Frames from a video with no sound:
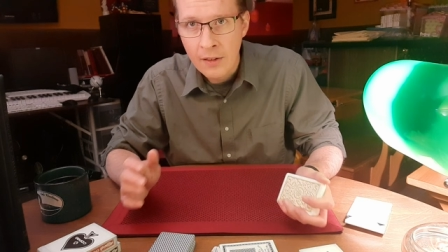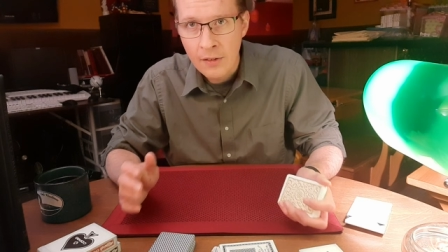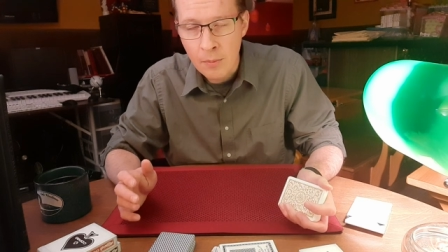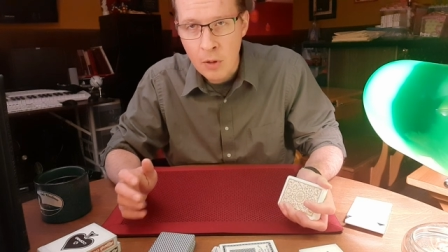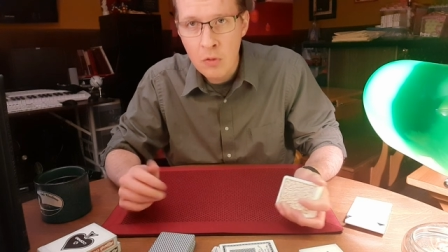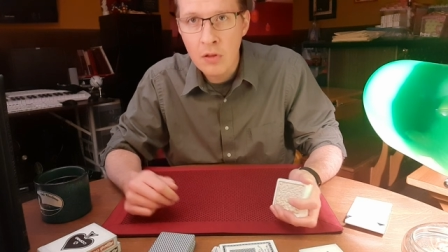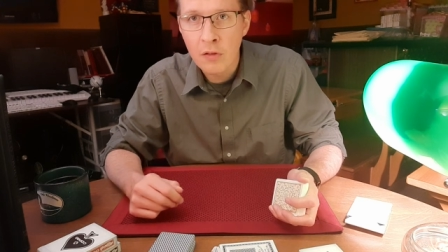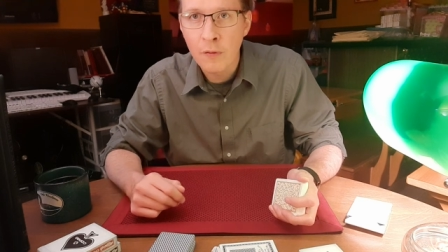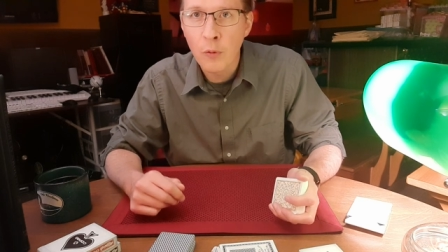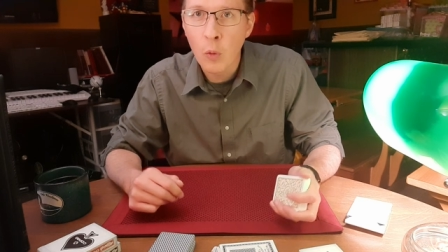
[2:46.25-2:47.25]
some
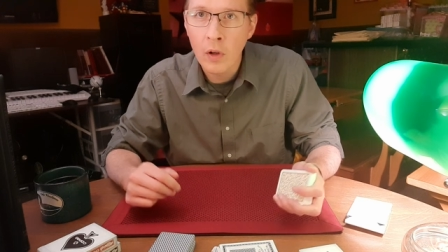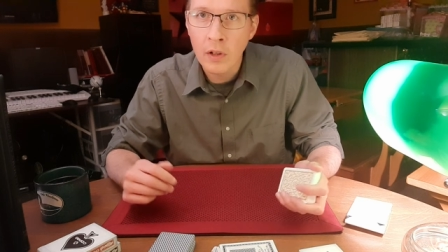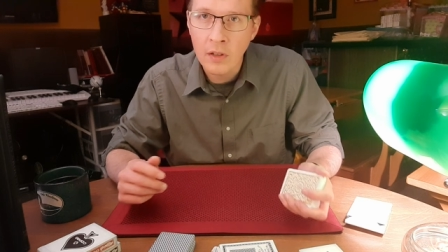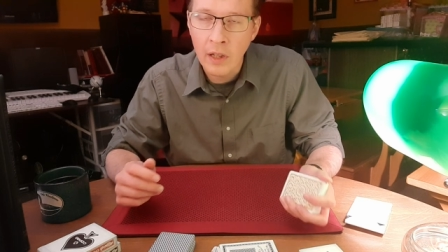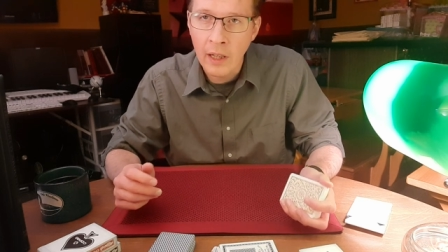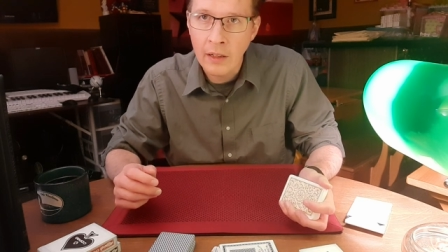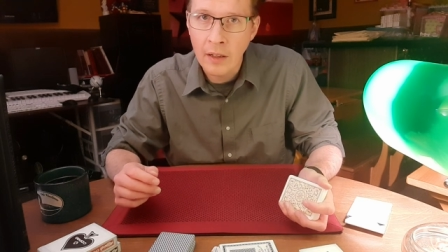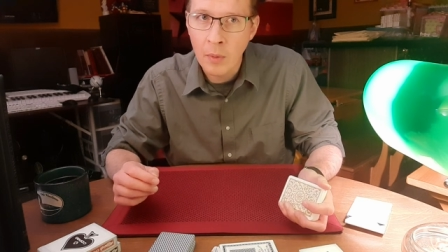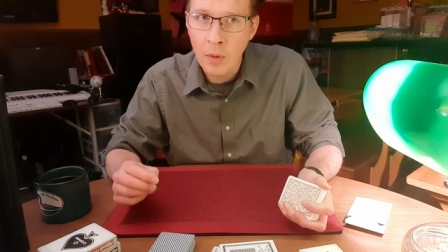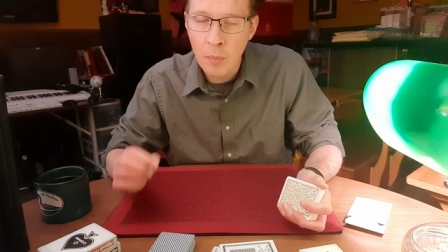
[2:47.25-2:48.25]
uses for it, and
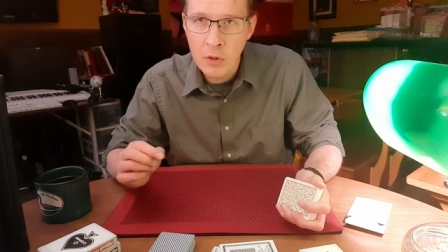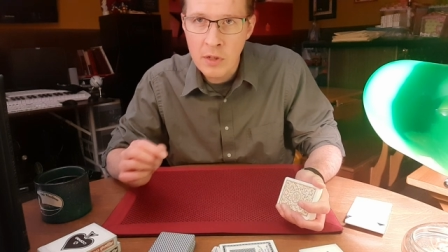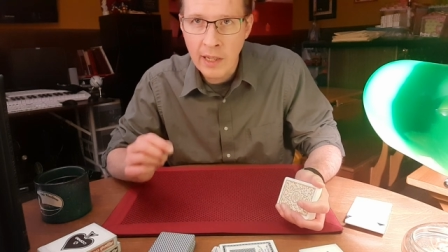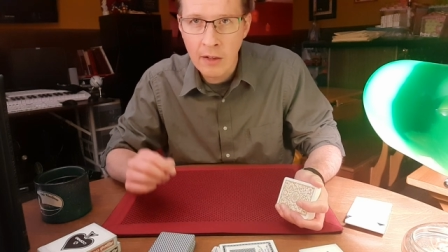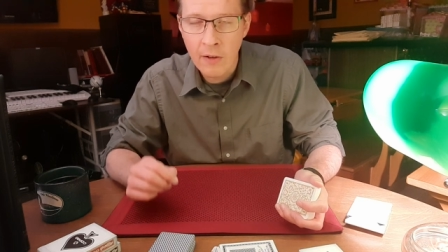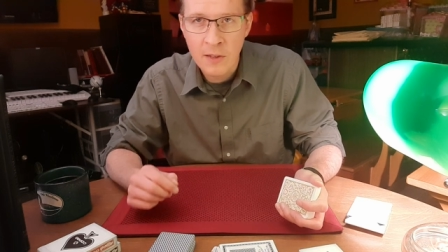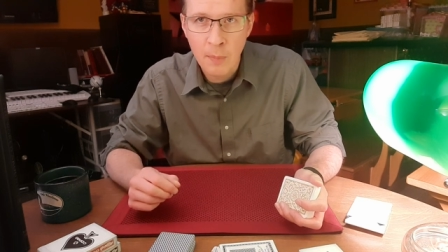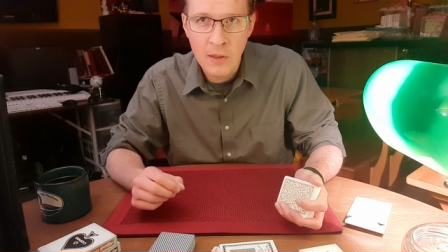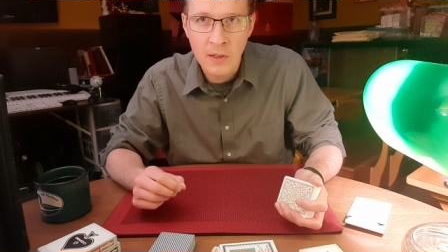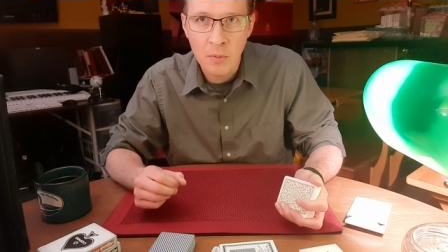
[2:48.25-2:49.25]
uh, in particular, I
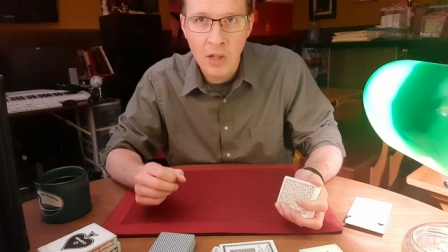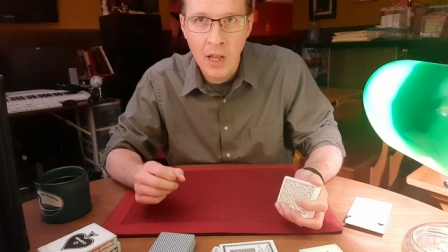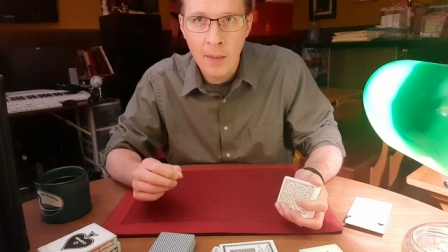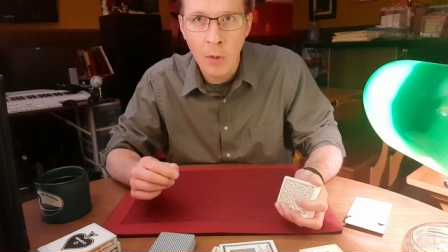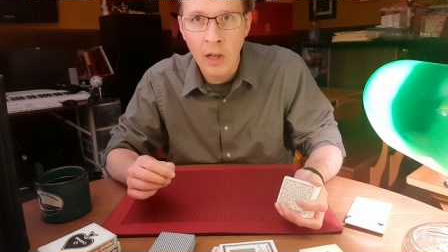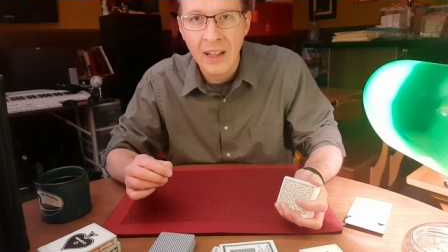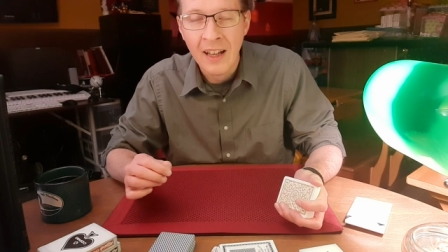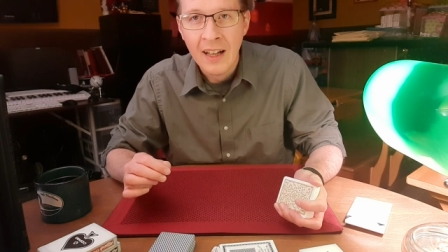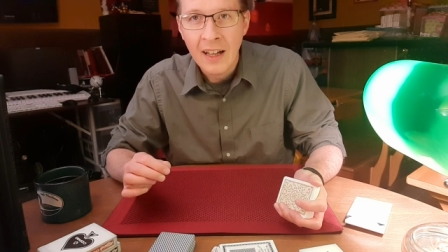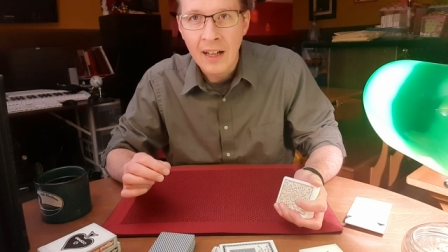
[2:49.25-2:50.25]
spend some time on
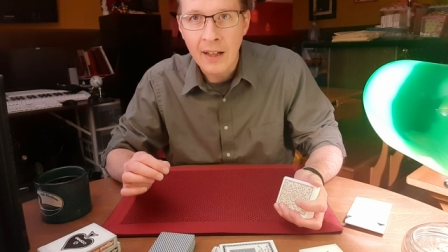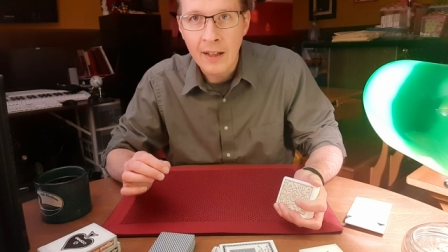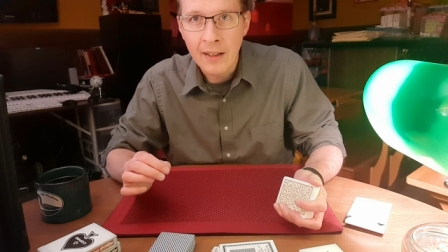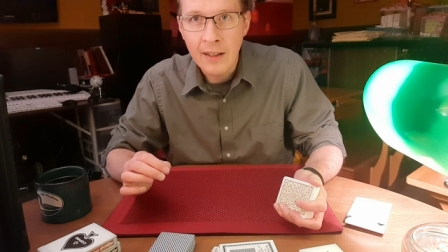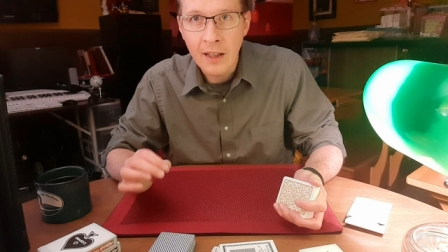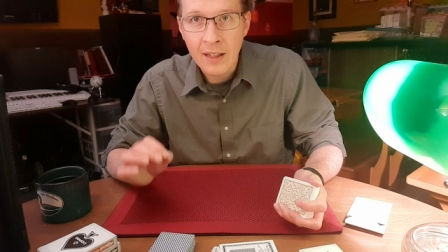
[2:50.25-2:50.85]
uh,